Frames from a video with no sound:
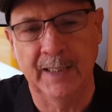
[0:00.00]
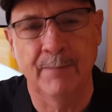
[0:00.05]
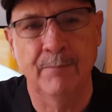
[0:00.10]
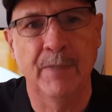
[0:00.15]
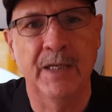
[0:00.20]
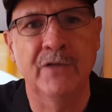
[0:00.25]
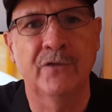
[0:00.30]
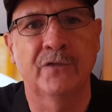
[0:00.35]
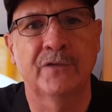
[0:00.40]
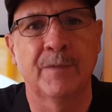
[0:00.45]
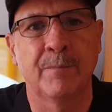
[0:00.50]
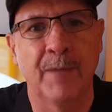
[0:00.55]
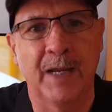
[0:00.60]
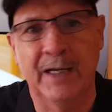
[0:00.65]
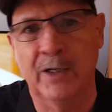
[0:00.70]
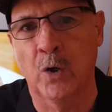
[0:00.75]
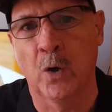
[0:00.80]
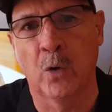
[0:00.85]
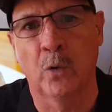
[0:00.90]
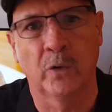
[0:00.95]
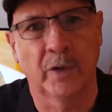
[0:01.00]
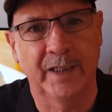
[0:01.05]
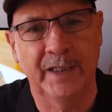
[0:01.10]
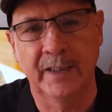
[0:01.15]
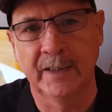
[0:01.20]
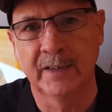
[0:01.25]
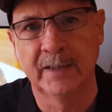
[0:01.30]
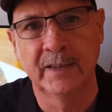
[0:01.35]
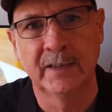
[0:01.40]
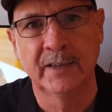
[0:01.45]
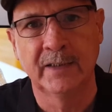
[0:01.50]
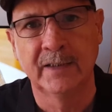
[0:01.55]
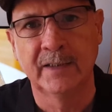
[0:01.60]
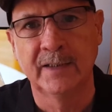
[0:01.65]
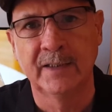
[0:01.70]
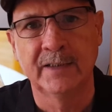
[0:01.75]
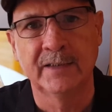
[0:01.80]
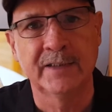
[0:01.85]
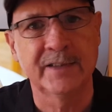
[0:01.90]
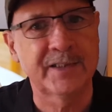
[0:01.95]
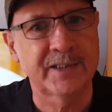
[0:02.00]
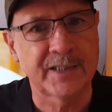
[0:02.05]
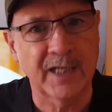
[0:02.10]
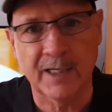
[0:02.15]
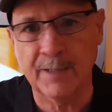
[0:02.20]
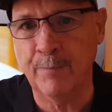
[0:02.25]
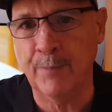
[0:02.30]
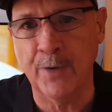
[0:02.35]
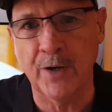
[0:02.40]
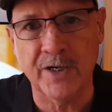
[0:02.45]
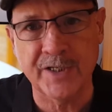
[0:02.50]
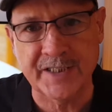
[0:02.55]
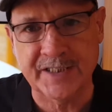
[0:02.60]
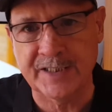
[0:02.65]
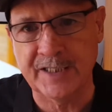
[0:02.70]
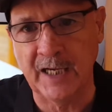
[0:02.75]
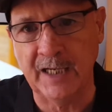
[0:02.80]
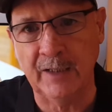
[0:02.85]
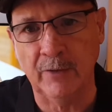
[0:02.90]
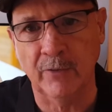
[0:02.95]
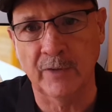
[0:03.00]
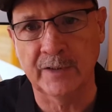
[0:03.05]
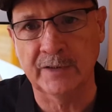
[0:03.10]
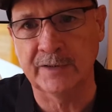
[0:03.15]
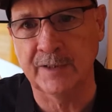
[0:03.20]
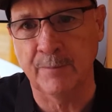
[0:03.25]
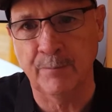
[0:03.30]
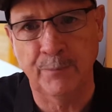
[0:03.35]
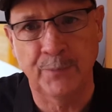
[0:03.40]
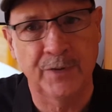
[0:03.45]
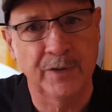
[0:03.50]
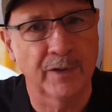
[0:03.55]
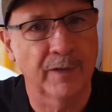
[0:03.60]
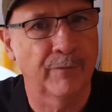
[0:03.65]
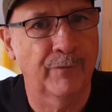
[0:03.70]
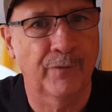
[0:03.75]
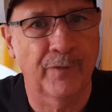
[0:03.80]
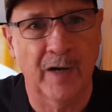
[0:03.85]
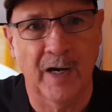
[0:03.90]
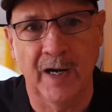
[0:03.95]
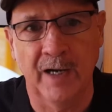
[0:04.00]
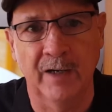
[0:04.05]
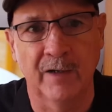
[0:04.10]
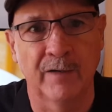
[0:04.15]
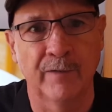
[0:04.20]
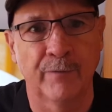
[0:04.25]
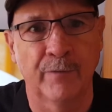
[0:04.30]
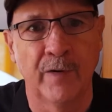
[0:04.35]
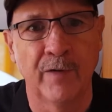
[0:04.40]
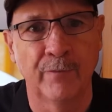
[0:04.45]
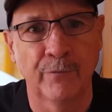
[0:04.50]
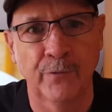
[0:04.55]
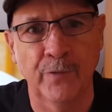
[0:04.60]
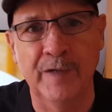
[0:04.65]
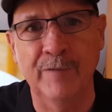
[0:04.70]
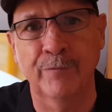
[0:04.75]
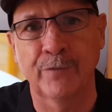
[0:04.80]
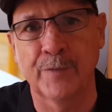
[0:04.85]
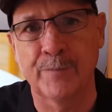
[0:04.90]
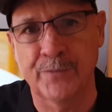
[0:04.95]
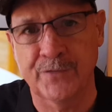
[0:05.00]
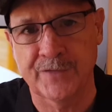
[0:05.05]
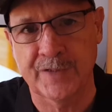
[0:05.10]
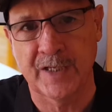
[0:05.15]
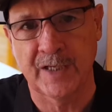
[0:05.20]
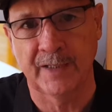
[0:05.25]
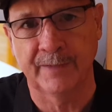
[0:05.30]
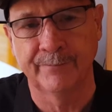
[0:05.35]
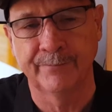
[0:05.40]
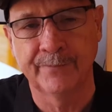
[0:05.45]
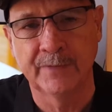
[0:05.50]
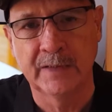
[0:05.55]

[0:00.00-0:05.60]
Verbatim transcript: It means to make holy, to set apart as sacred, to purify or free from sin.